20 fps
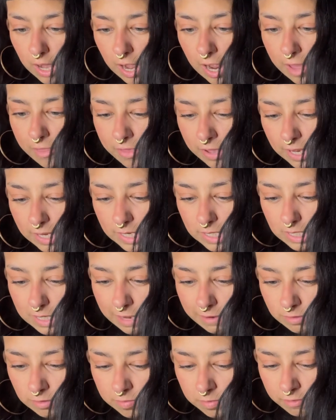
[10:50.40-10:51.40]
I think it doesn't
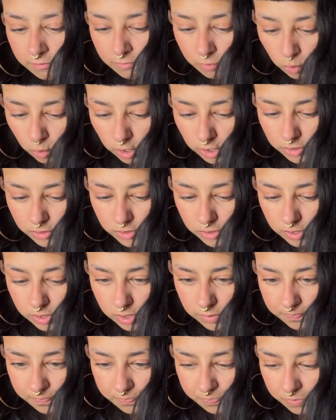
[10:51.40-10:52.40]
have to be forced.
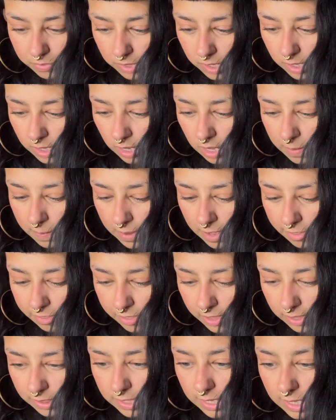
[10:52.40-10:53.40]
I
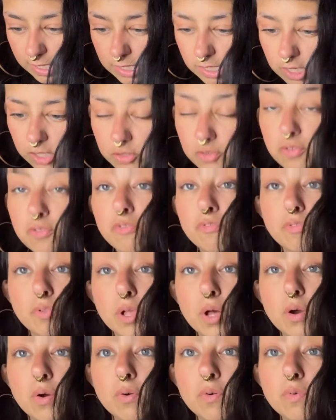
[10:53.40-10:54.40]
think things need to
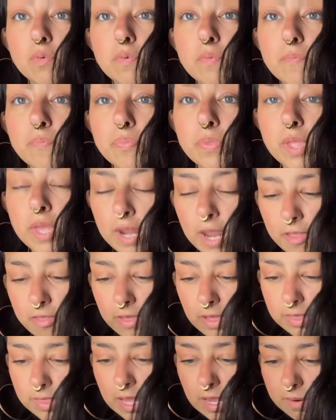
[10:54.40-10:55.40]
flow. And I
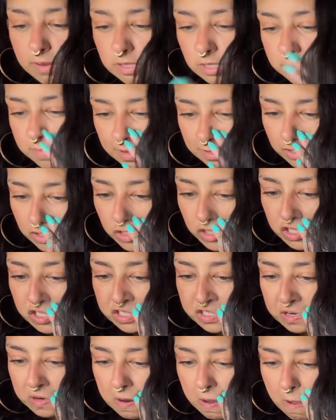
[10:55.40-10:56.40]
think that is the message
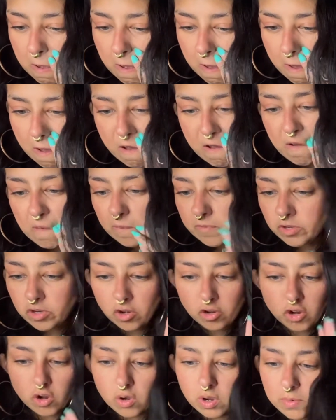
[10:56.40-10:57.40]
here.
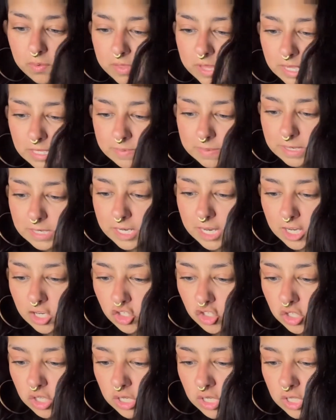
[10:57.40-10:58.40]
Don't go in with
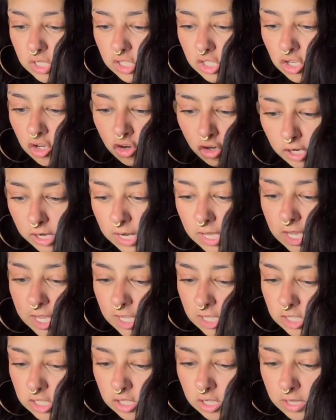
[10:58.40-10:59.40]
expectations. You're going to
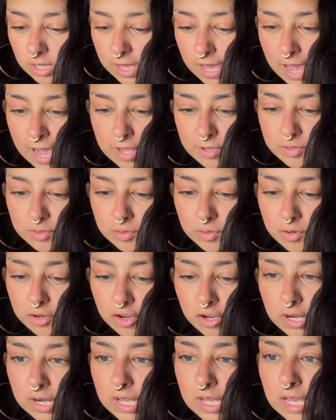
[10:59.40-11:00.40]
get to the castle. You're
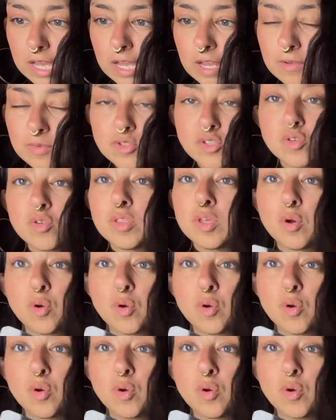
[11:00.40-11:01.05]
going to get to the